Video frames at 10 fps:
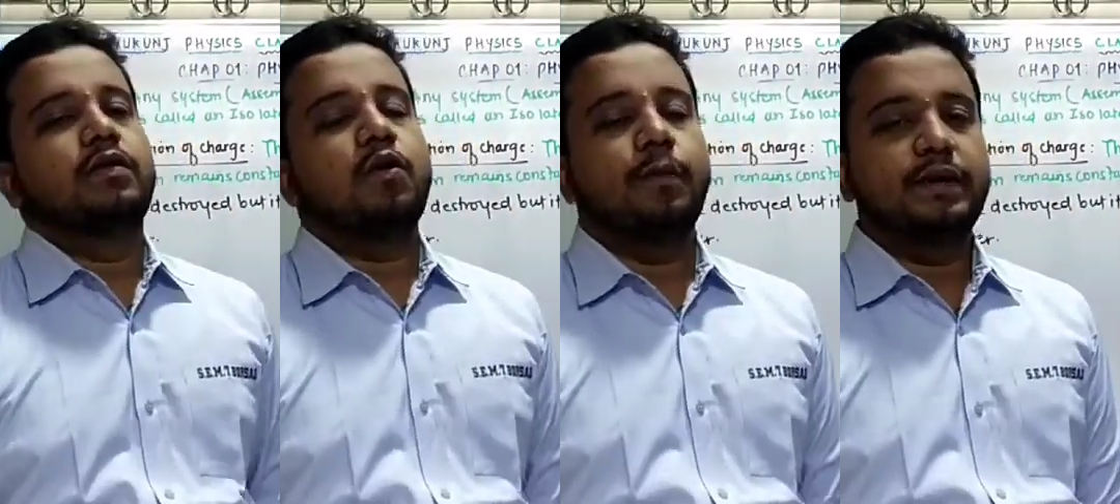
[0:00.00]

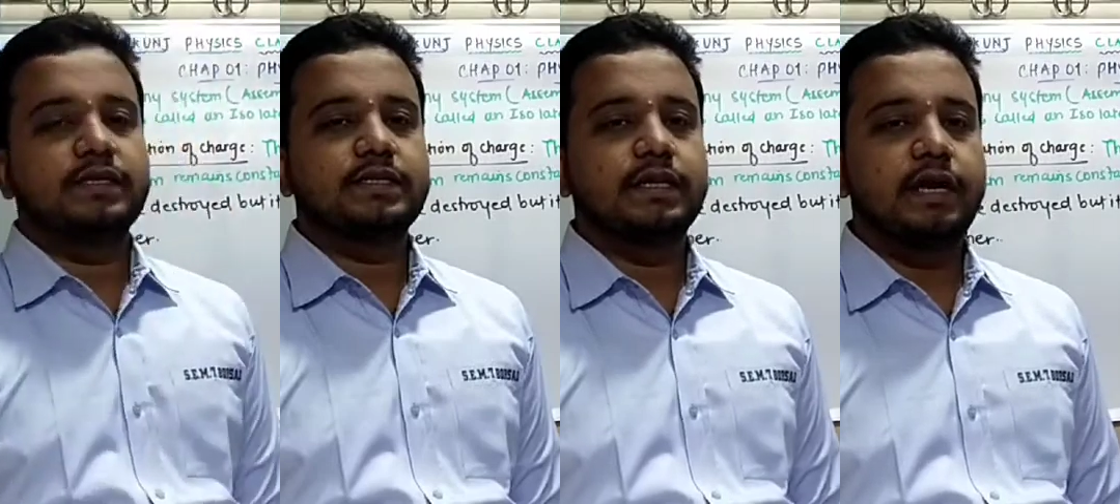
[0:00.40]
Hope it
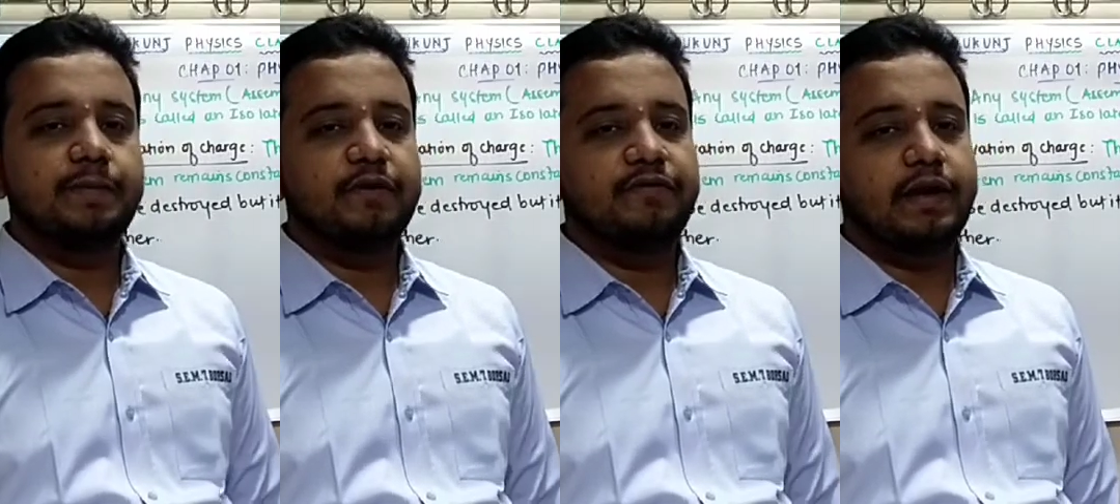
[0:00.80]
is clear
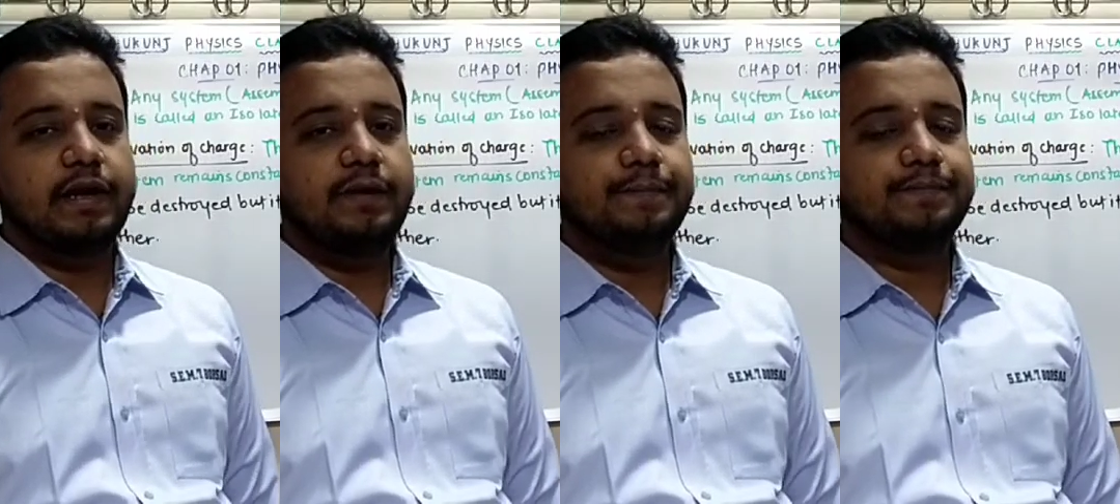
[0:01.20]

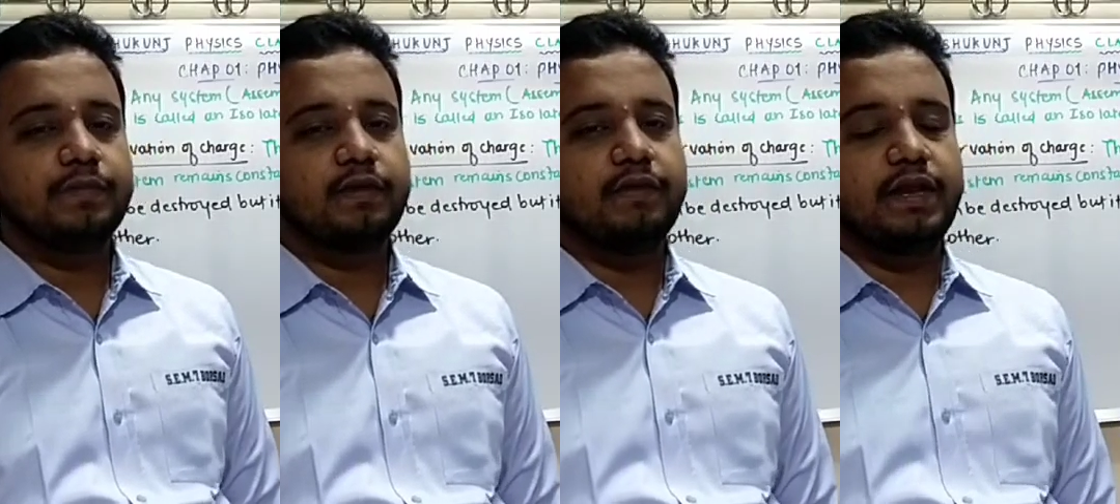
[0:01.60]
perfectly.
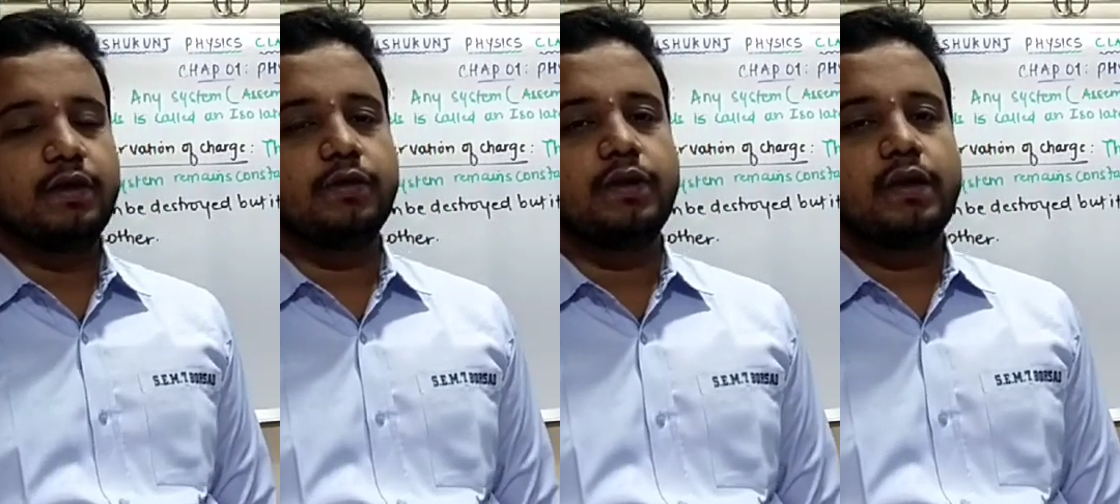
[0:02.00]
Very
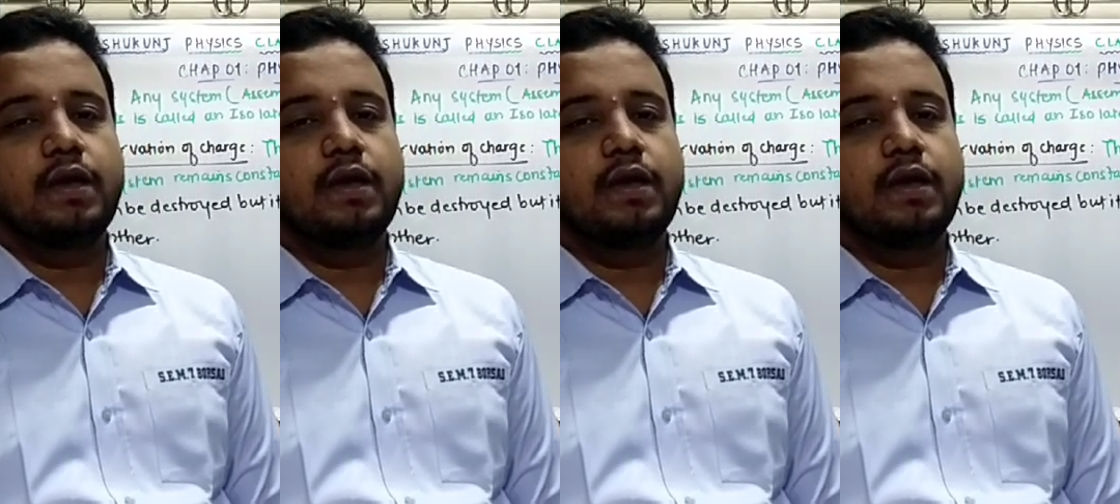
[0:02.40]
good.